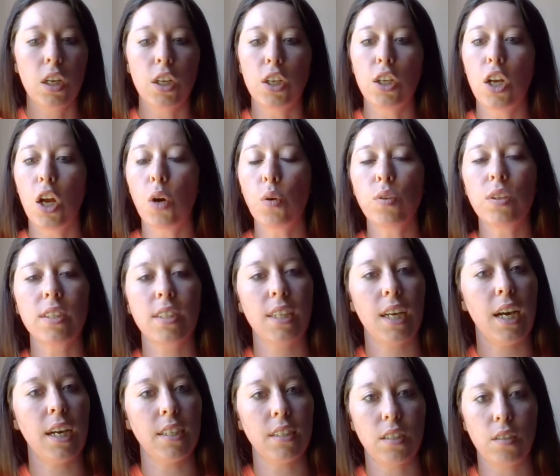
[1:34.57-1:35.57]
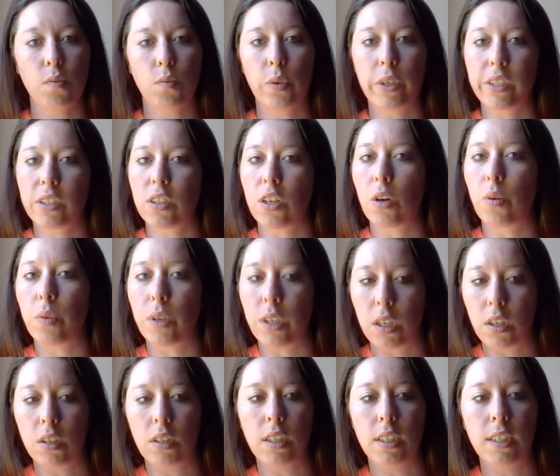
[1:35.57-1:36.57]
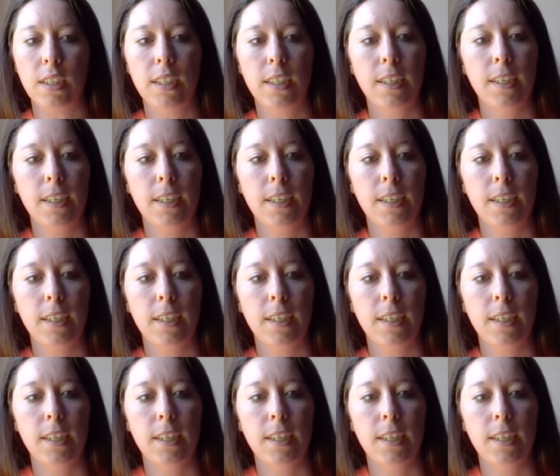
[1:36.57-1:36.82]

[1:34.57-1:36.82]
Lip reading: Know the signs of what's going on.